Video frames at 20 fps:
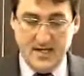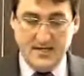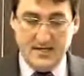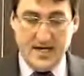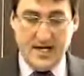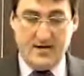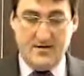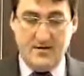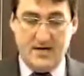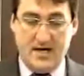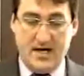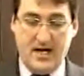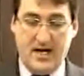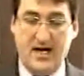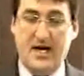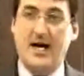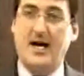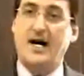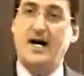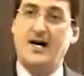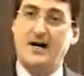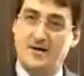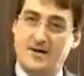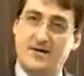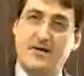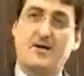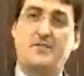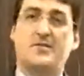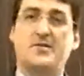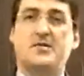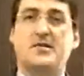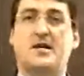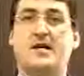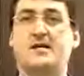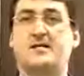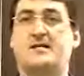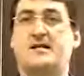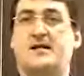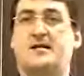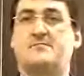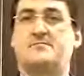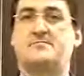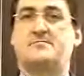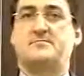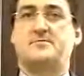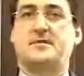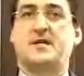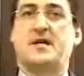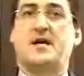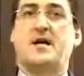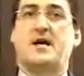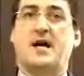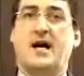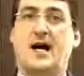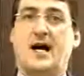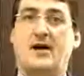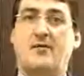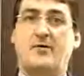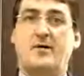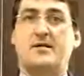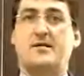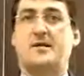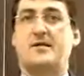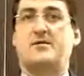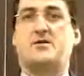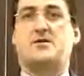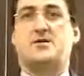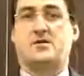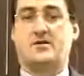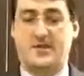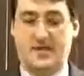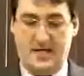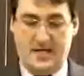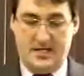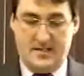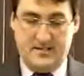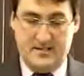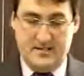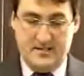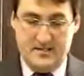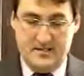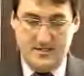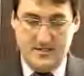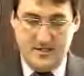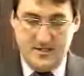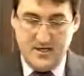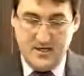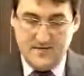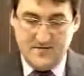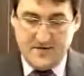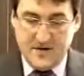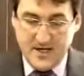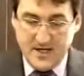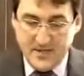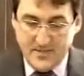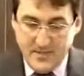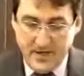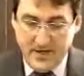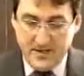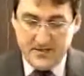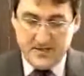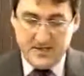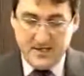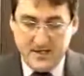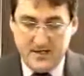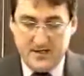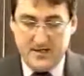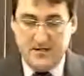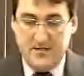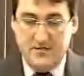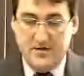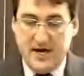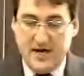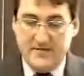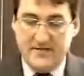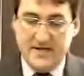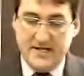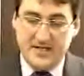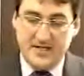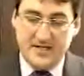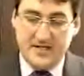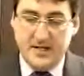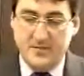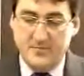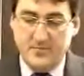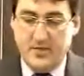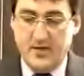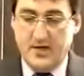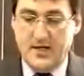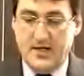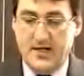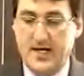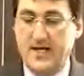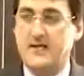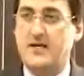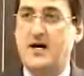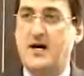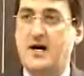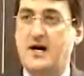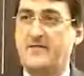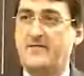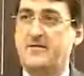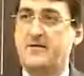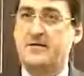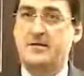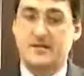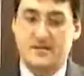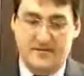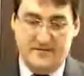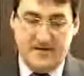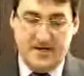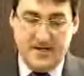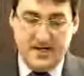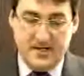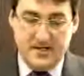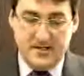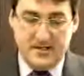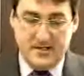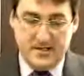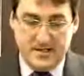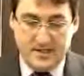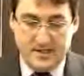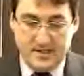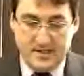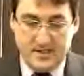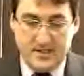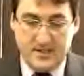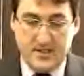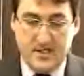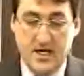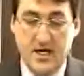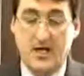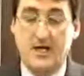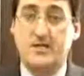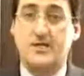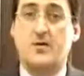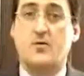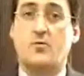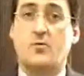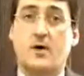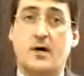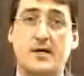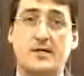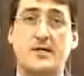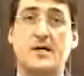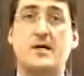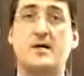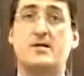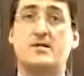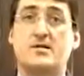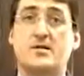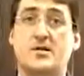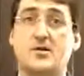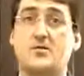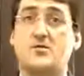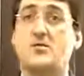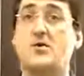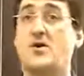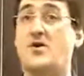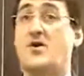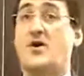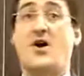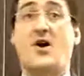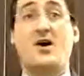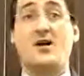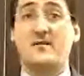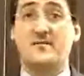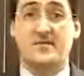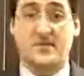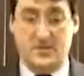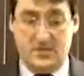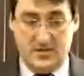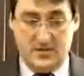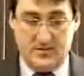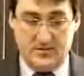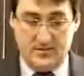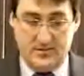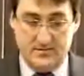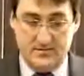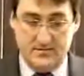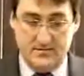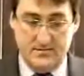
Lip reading: Now, okay, put your hands down. I want another show of hands for any parents here who haven't at some point had to offer a little financial assistance to one, two, or all of their children.